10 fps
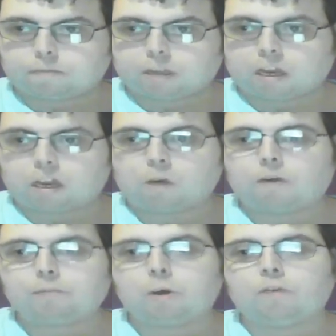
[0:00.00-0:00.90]
And now
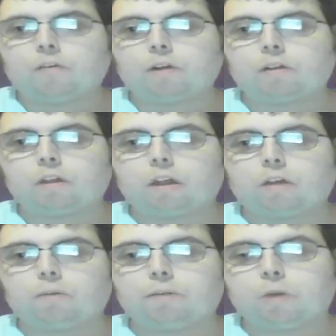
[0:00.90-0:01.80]
we move on
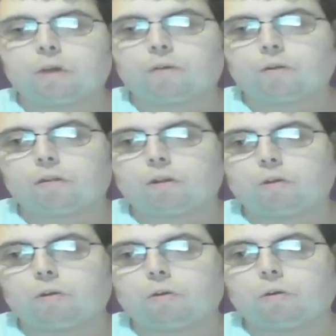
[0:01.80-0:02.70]
to, we move on
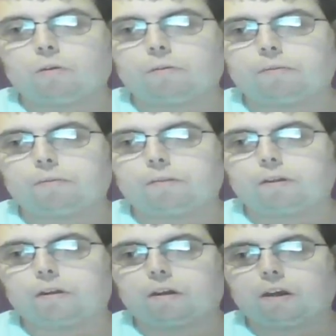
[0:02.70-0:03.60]
to
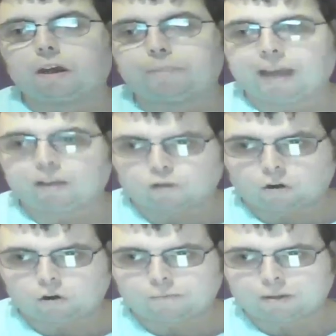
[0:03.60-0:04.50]
a B
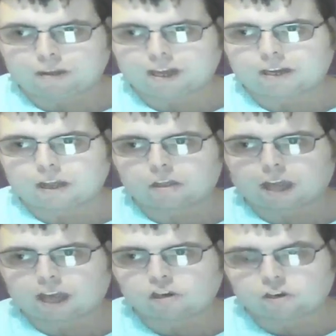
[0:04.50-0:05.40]
trope in this
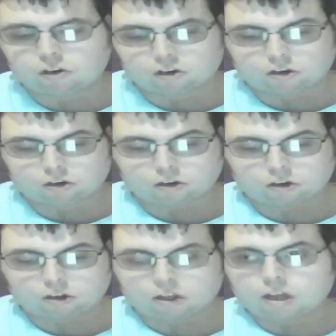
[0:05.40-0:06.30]
section,
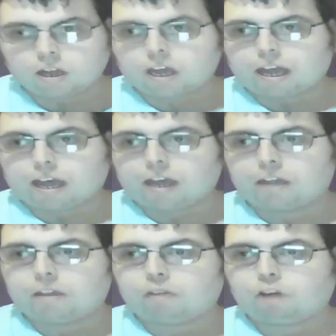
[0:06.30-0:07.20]

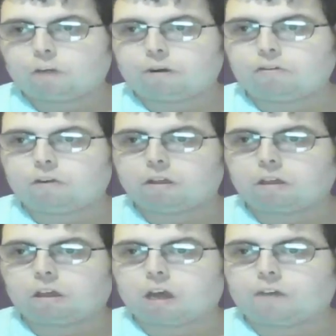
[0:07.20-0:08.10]
and the trope I've chosen
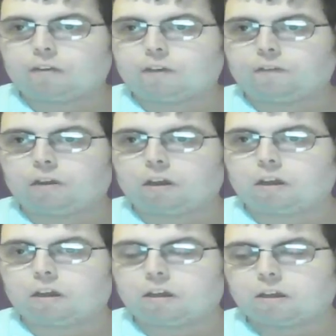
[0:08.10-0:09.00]
to cover
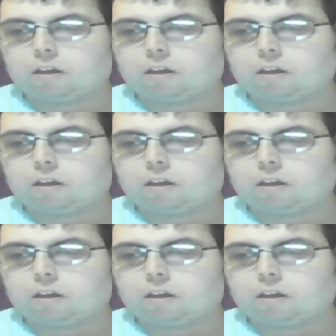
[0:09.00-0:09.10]
for